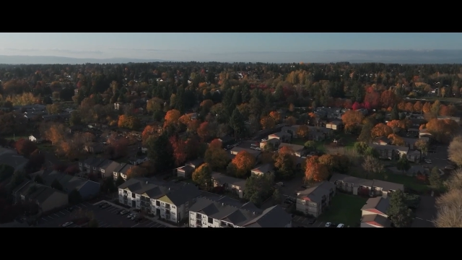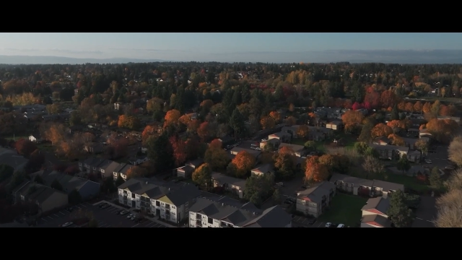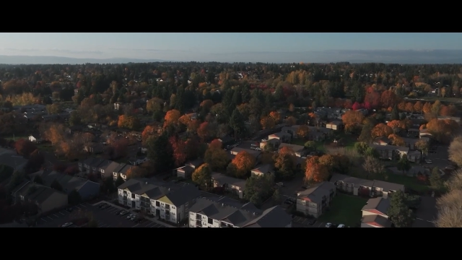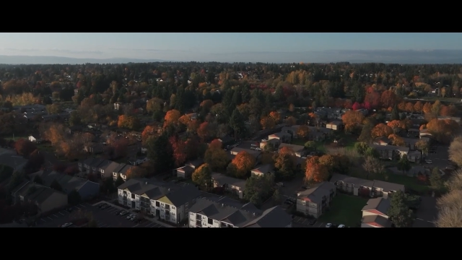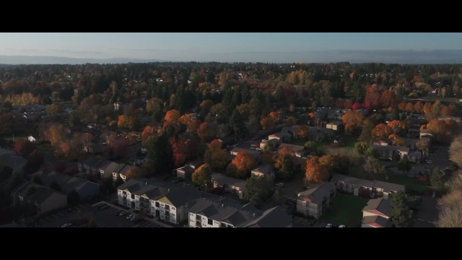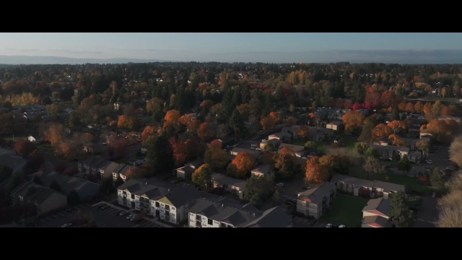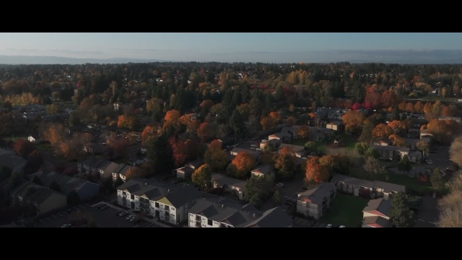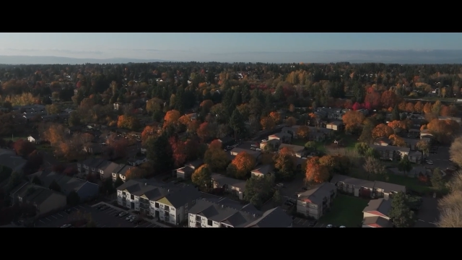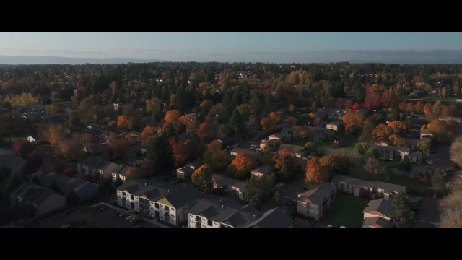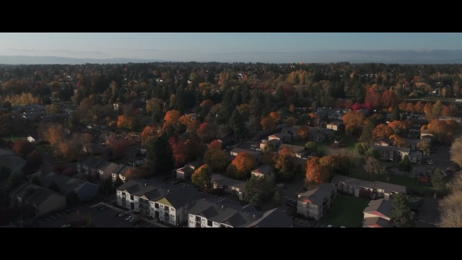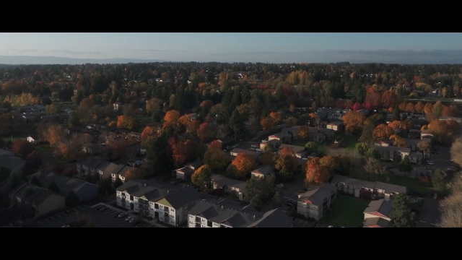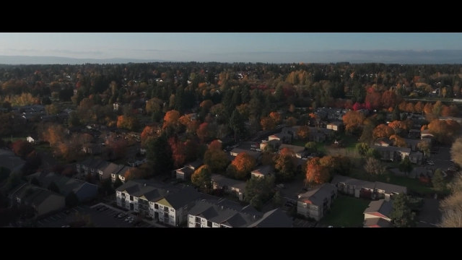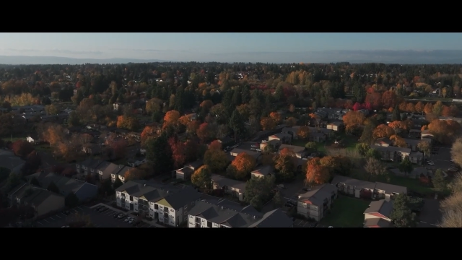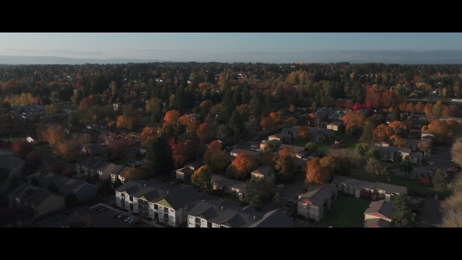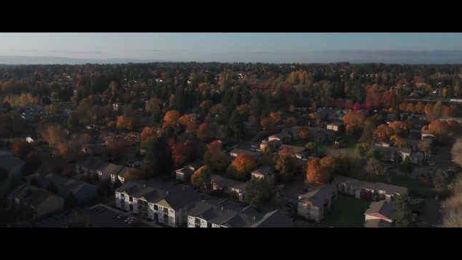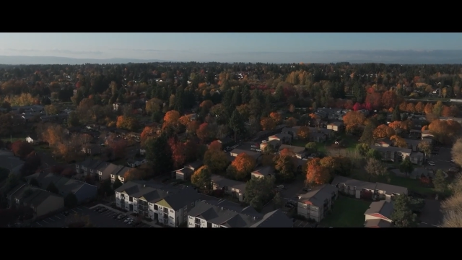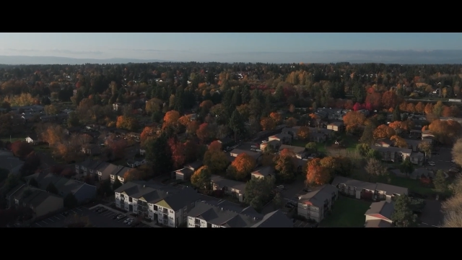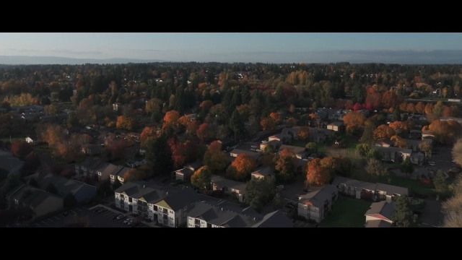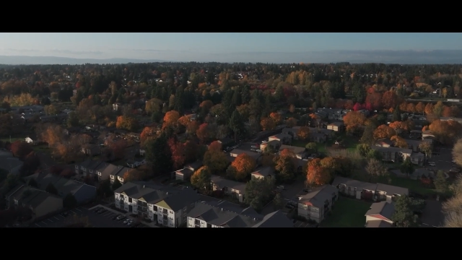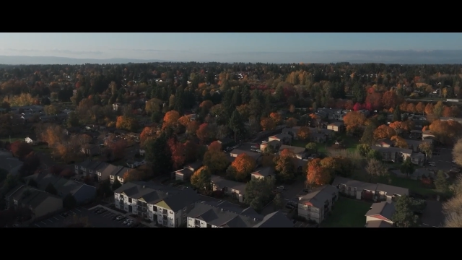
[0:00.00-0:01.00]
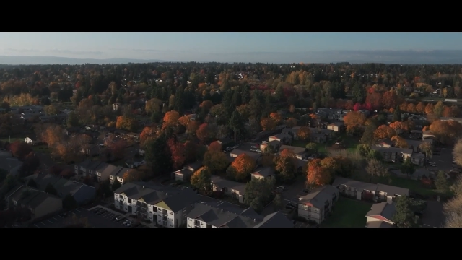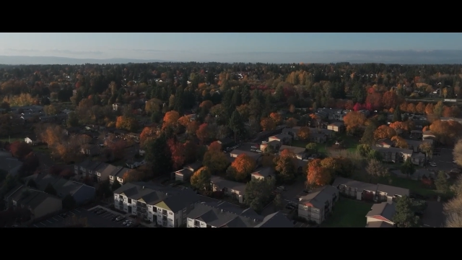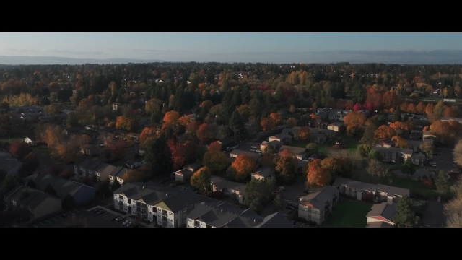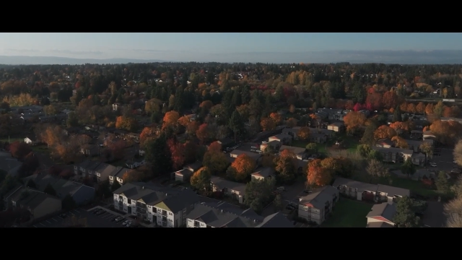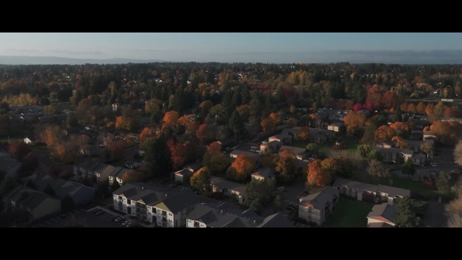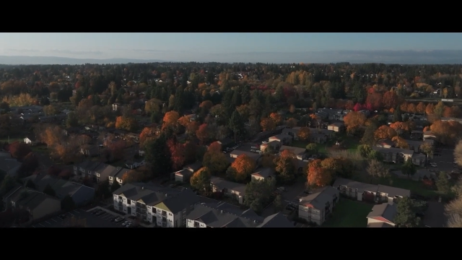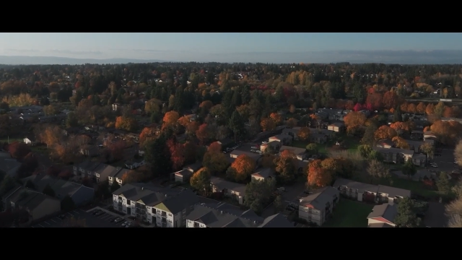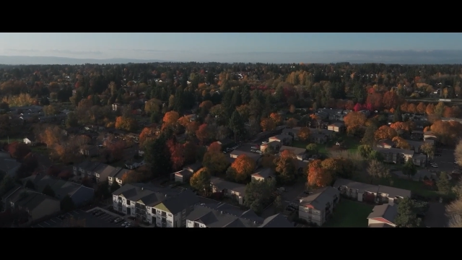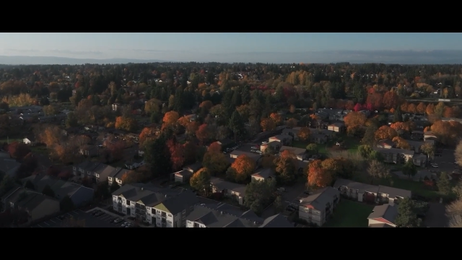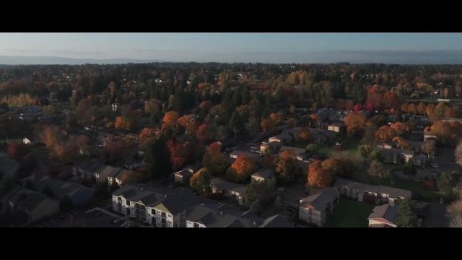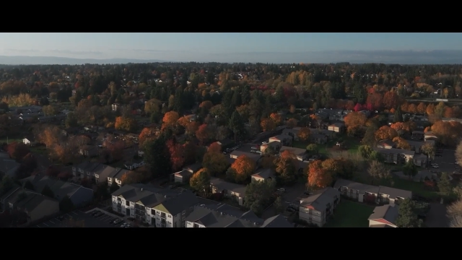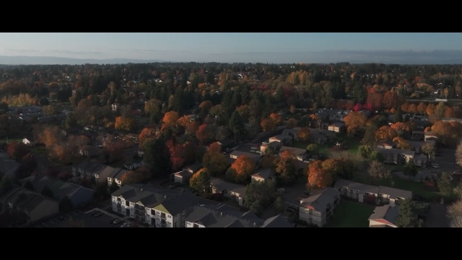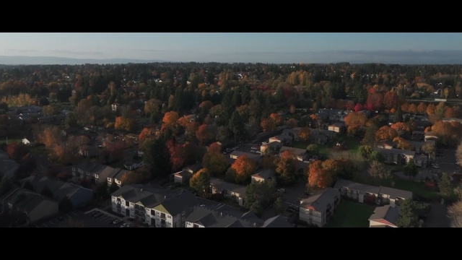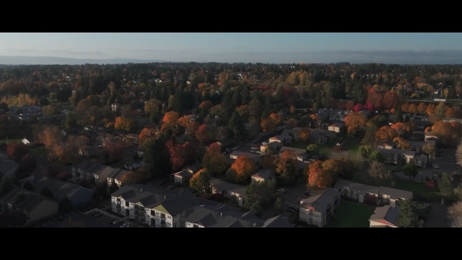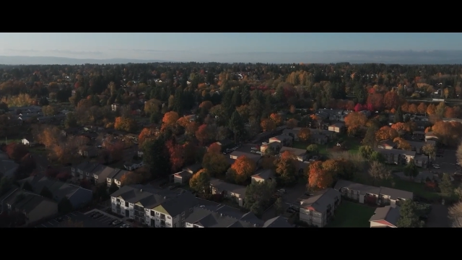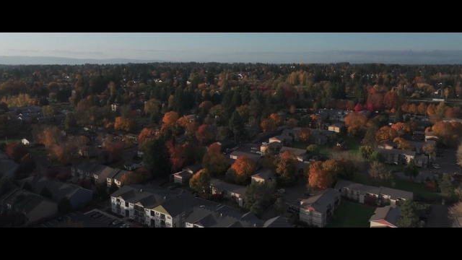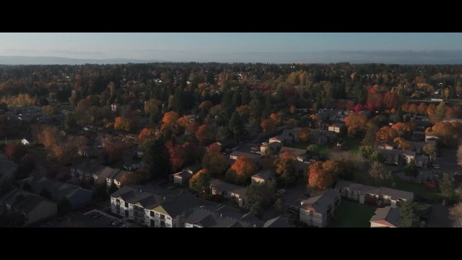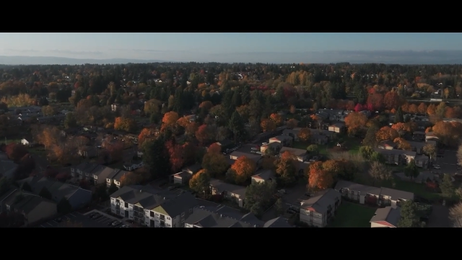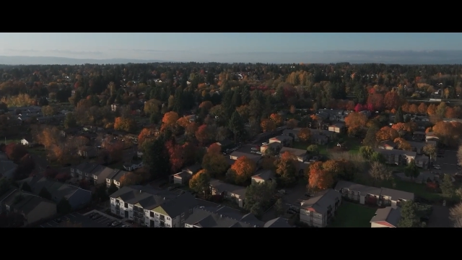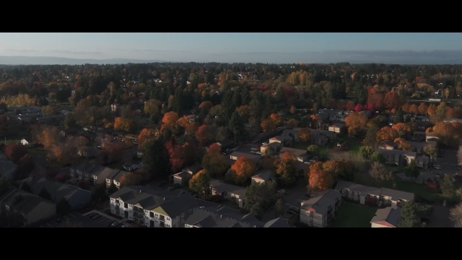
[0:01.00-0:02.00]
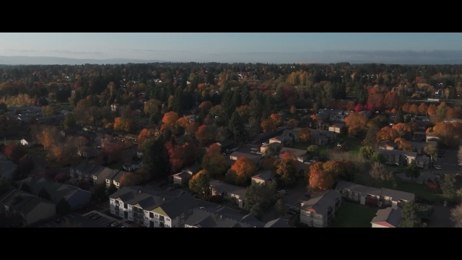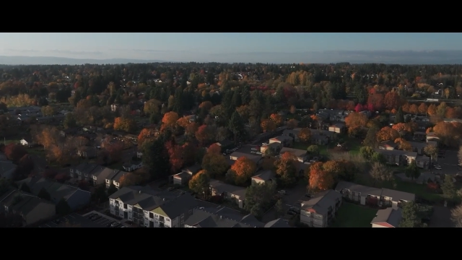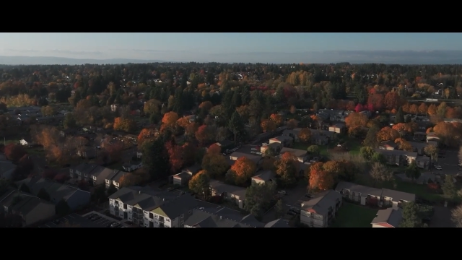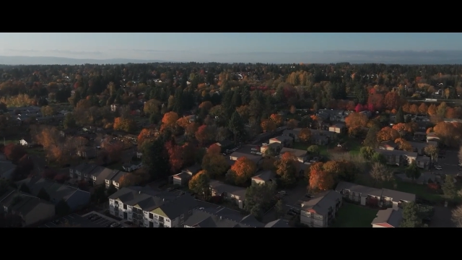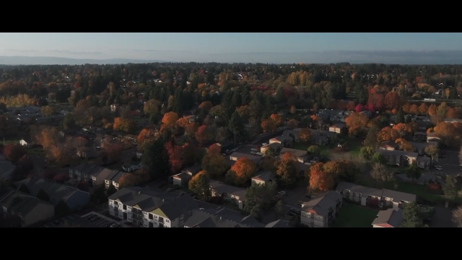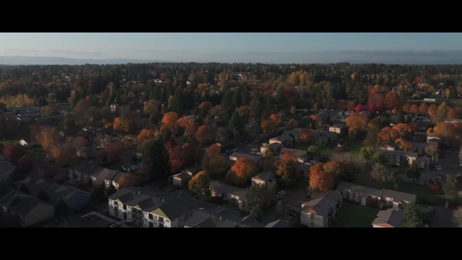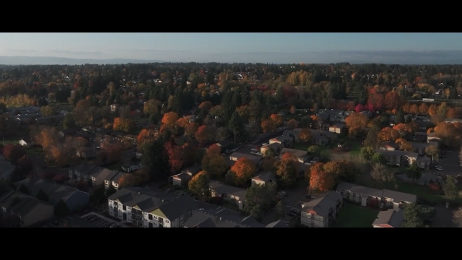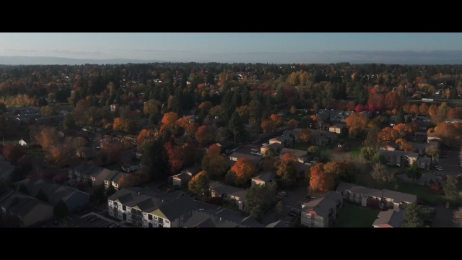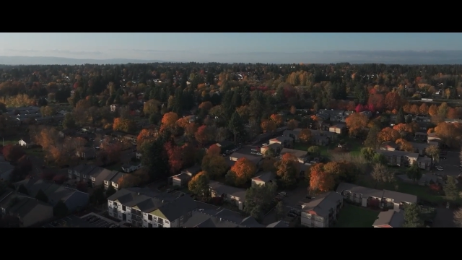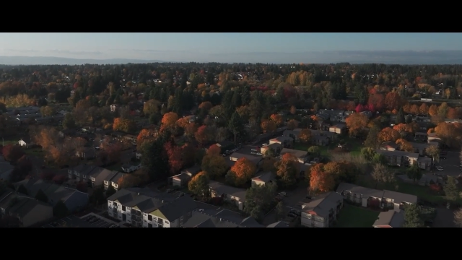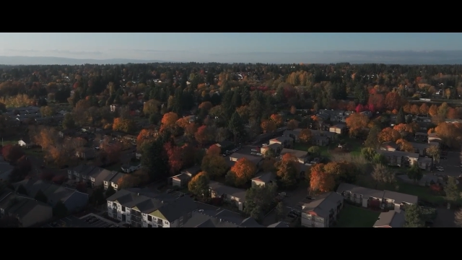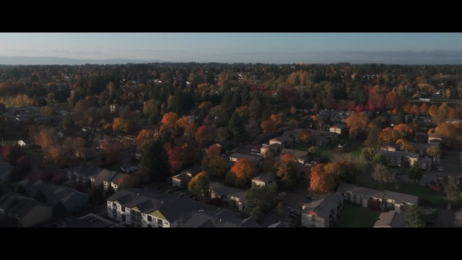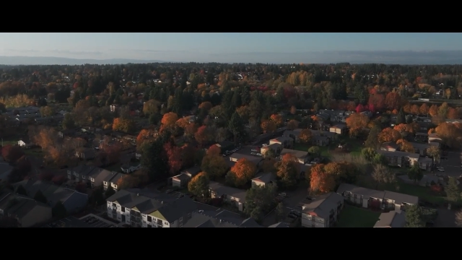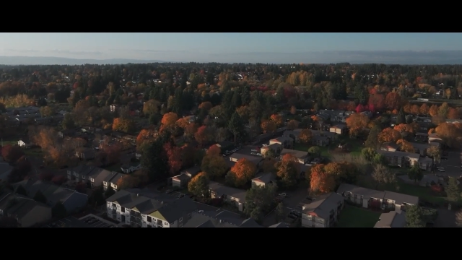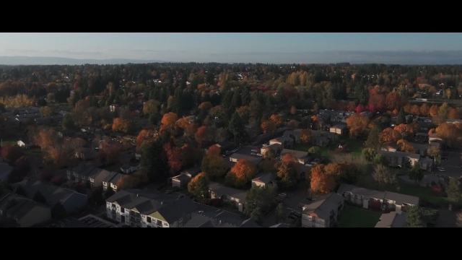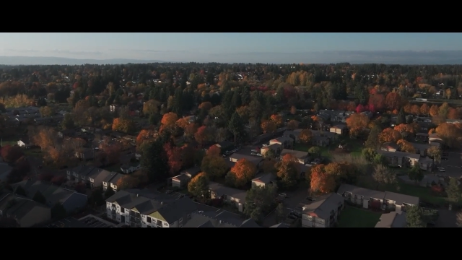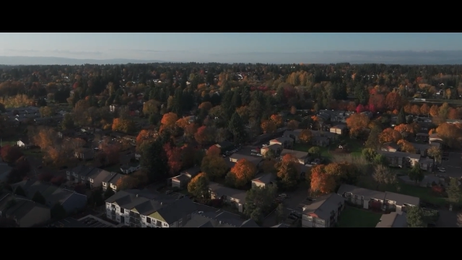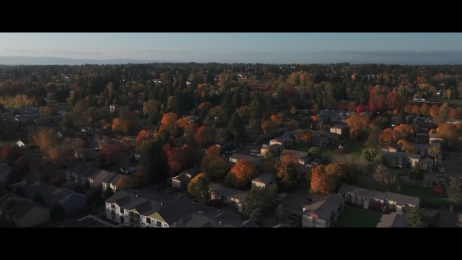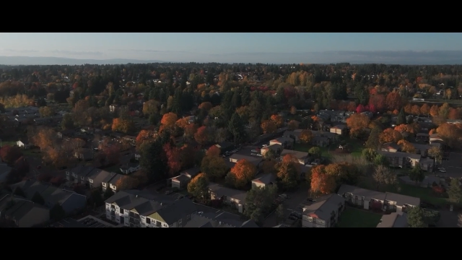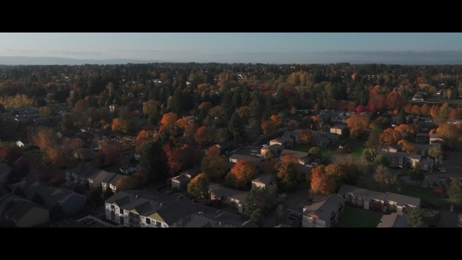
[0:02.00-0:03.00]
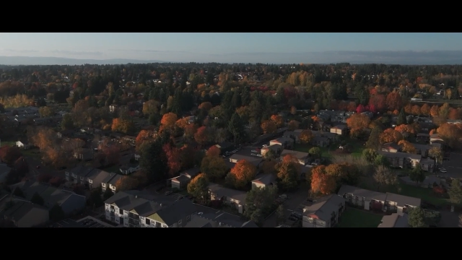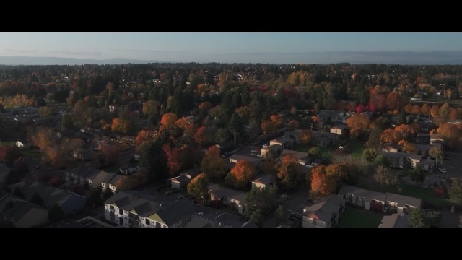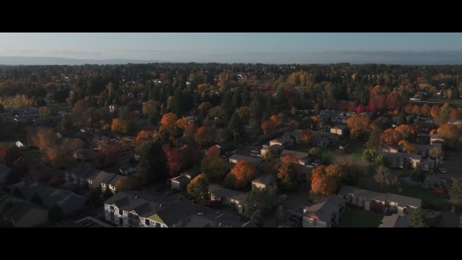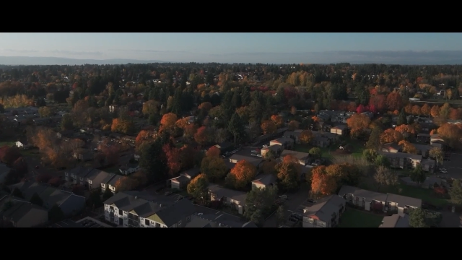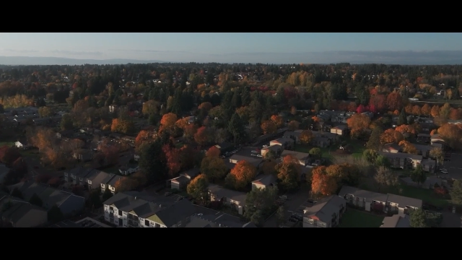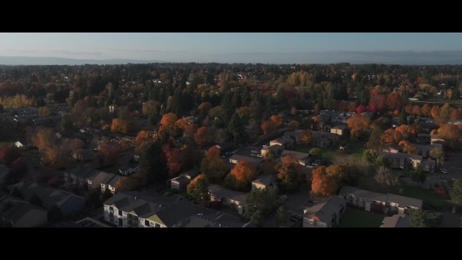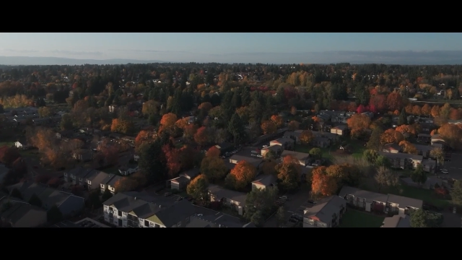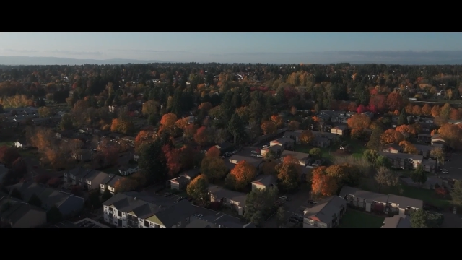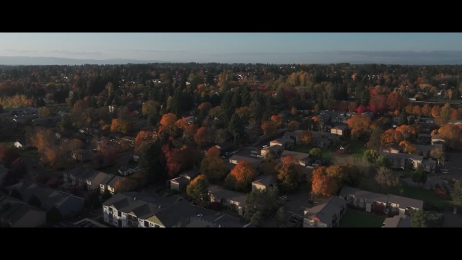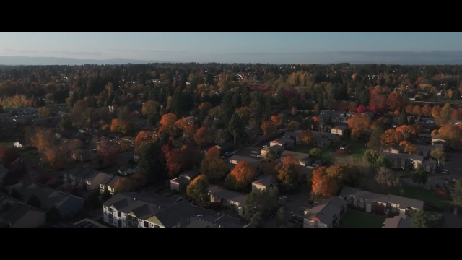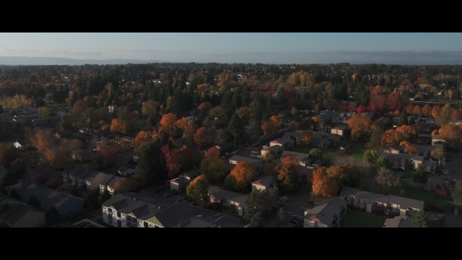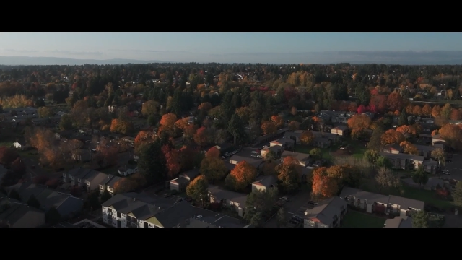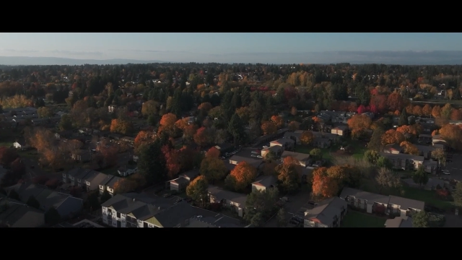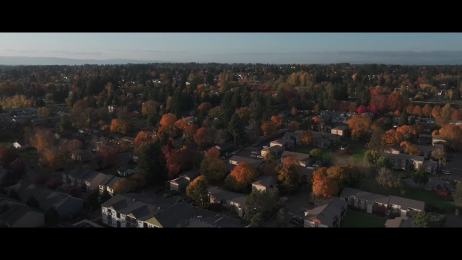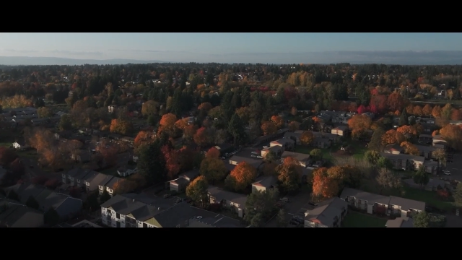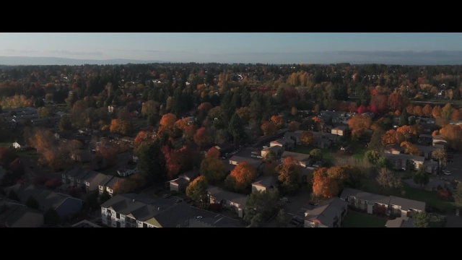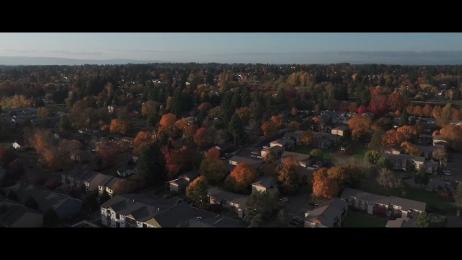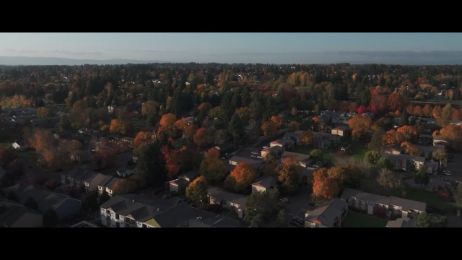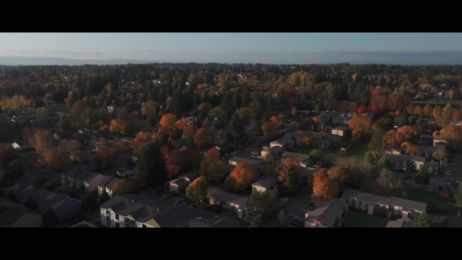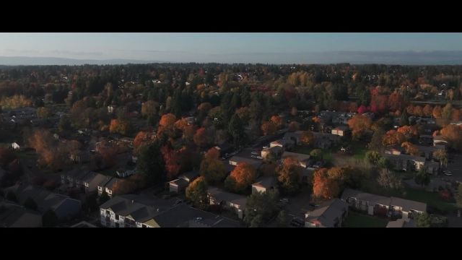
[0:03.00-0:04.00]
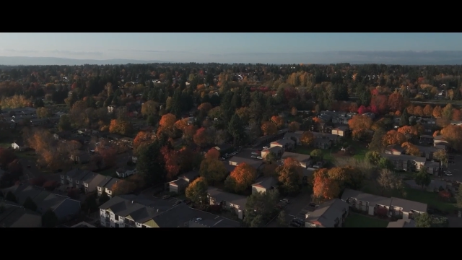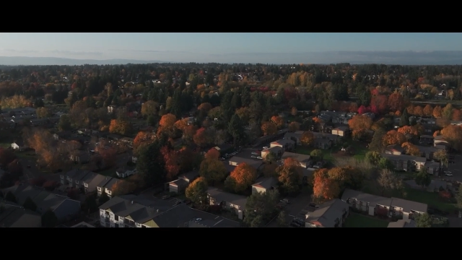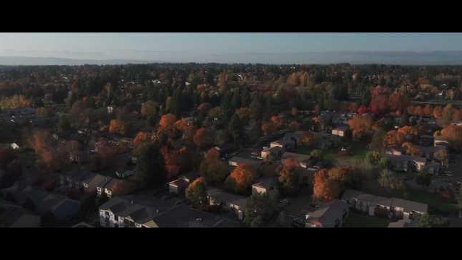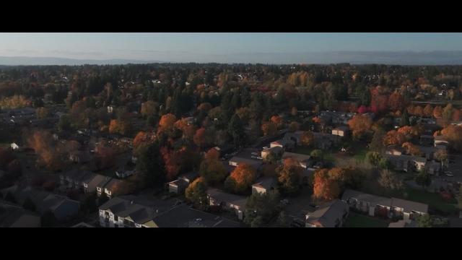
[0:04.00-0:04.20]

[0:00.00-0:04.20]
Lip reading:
No face is visible, so there are no lips to read.